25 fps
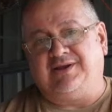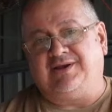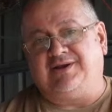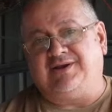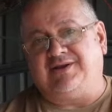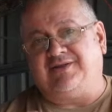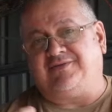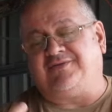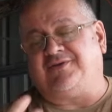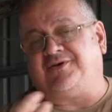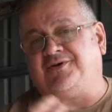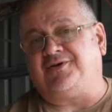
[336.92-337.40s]

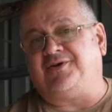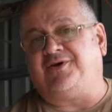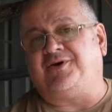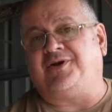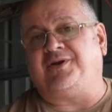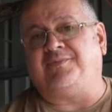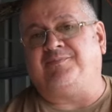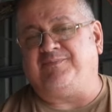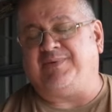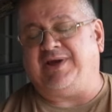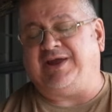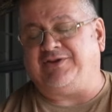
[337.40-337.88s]
There's a lot
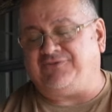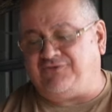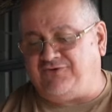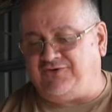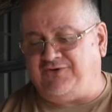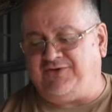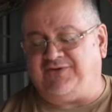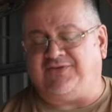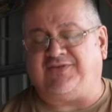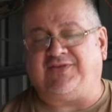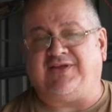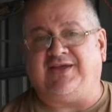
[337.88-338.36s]
of
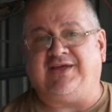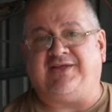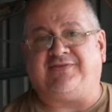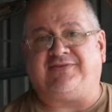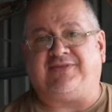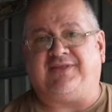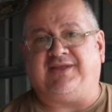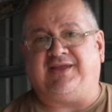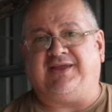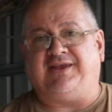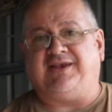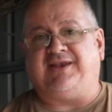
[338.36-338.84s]
batteries out
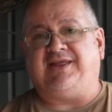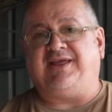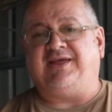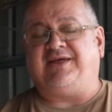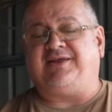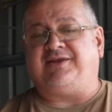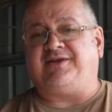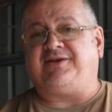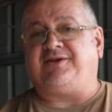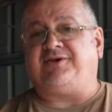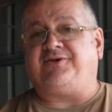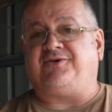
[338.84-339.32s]
there
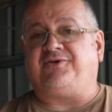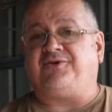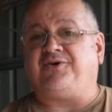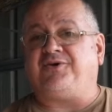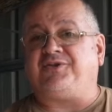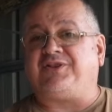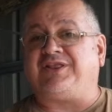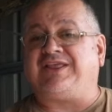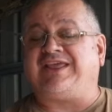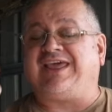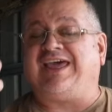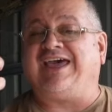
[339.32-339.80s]
now that are
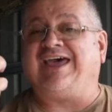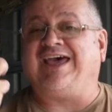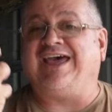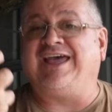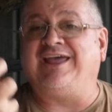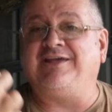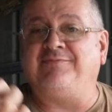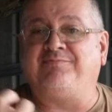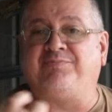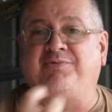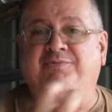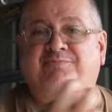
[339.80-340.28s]
not
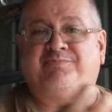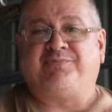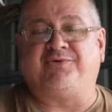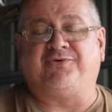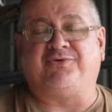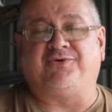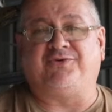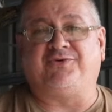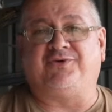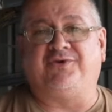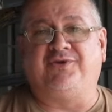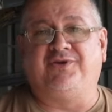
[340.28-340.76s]

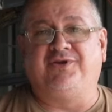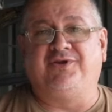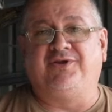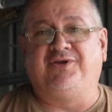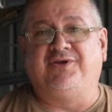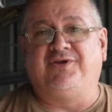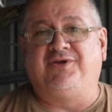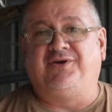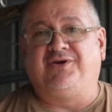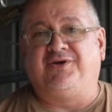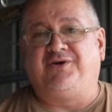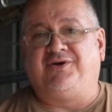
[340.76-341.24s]
capable
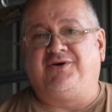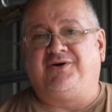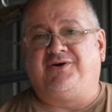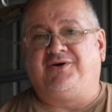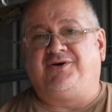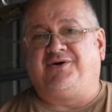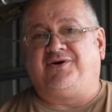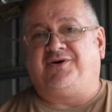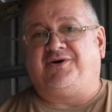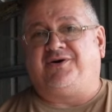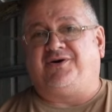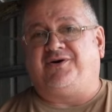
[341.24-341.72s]

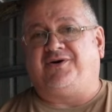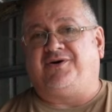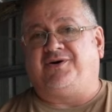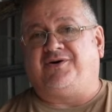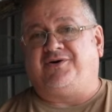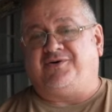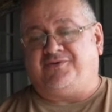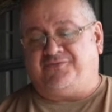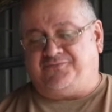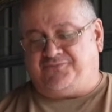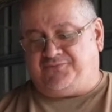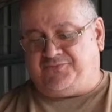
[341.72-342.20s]

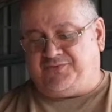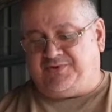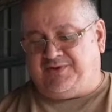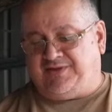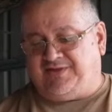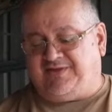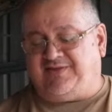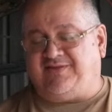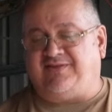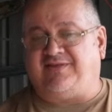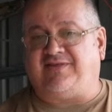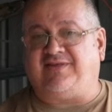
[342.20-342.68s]
of
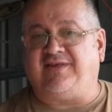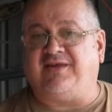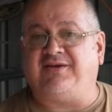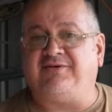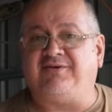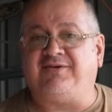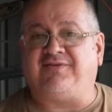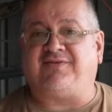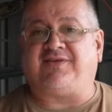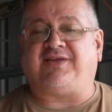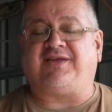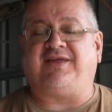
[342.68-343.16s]

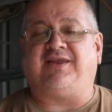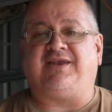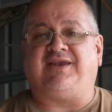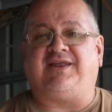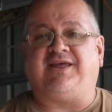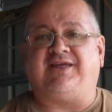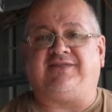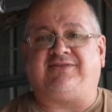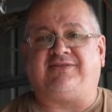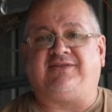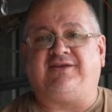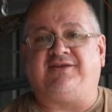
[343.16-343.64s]
series
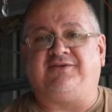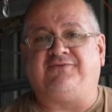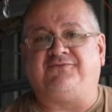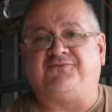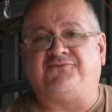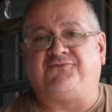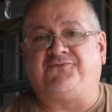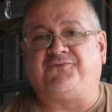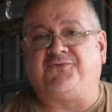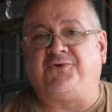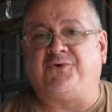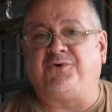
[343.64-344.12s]
connecting
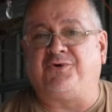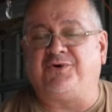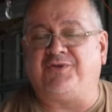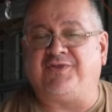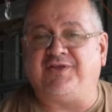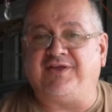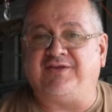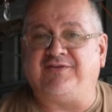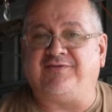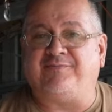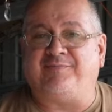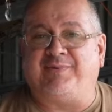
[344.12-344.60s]
4 of
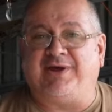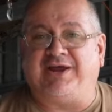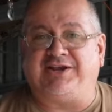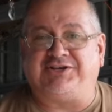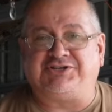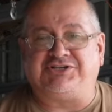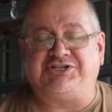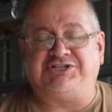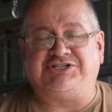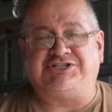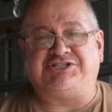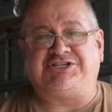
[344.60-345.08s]
these
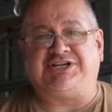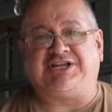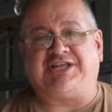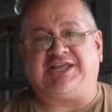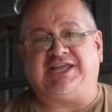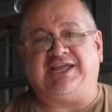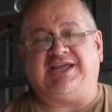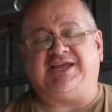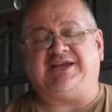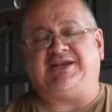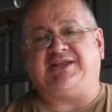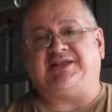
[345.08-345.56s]
batteries
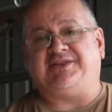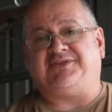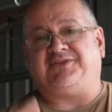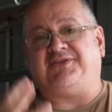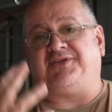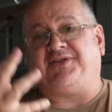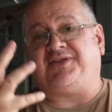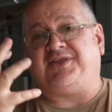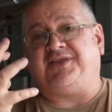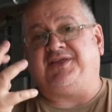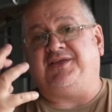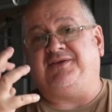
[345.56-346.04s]
together
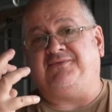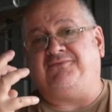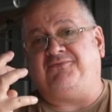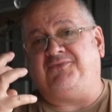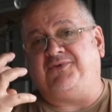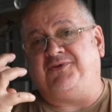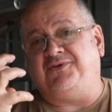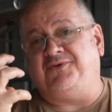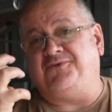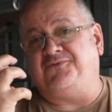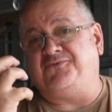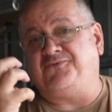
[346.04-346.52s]
to give
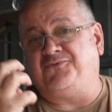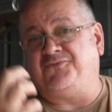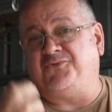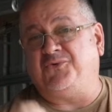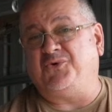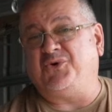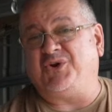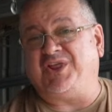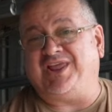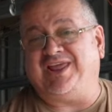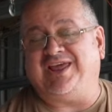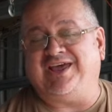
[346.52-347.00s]
you
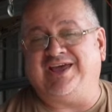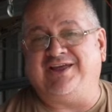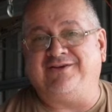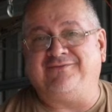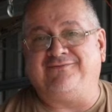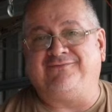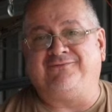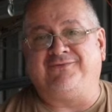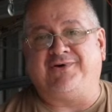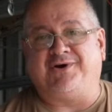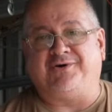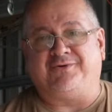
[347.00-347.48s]

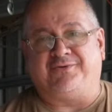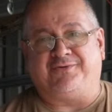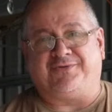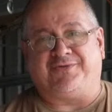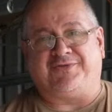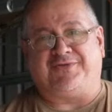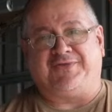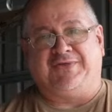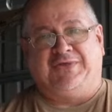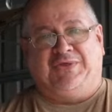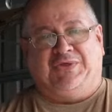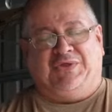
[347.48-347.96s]
48
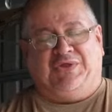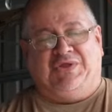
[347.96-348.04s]
volts.